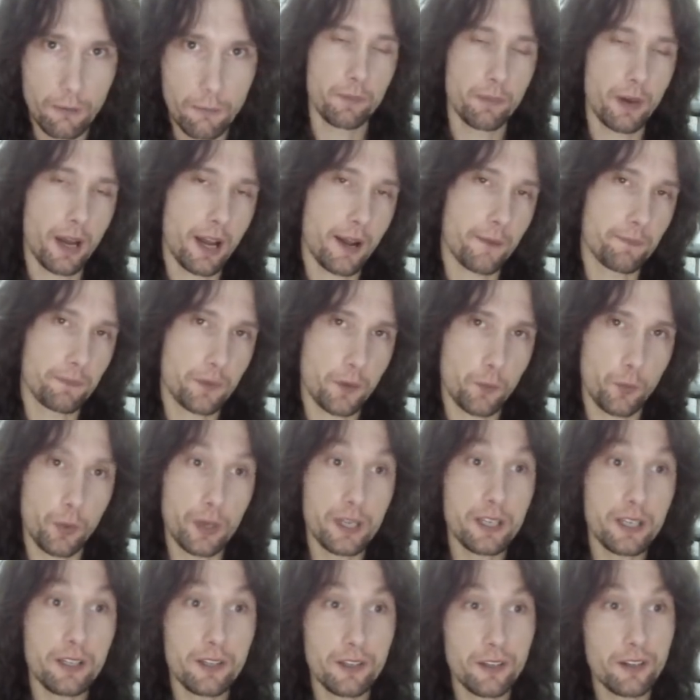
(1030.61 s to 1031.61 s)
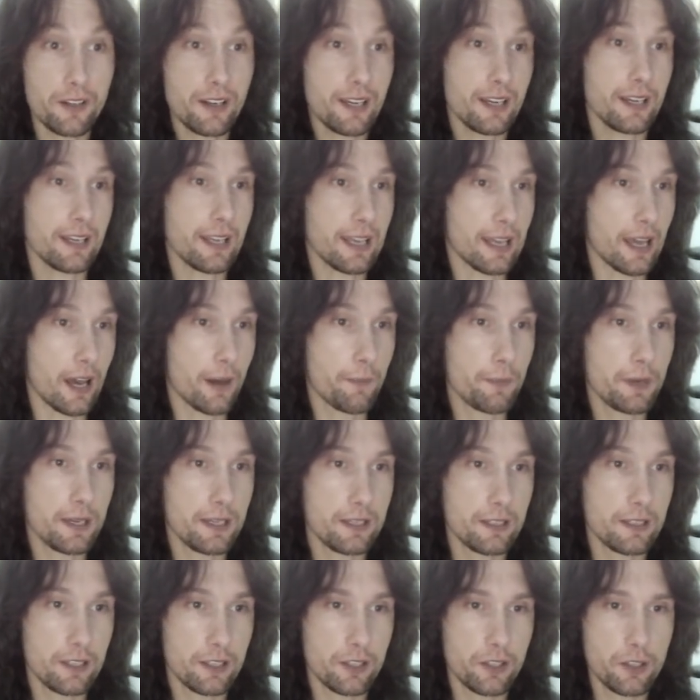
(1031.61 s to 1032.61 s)
But when you look at it, I
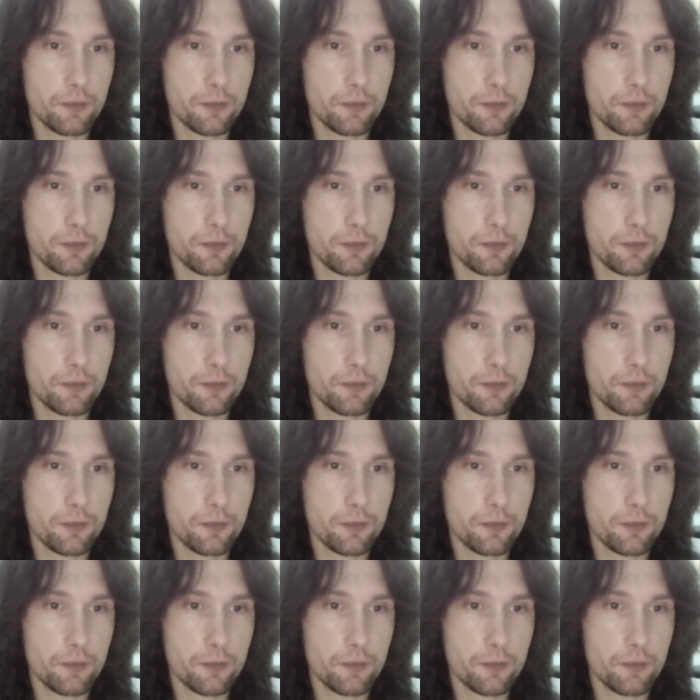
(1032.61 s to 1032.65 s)
mean,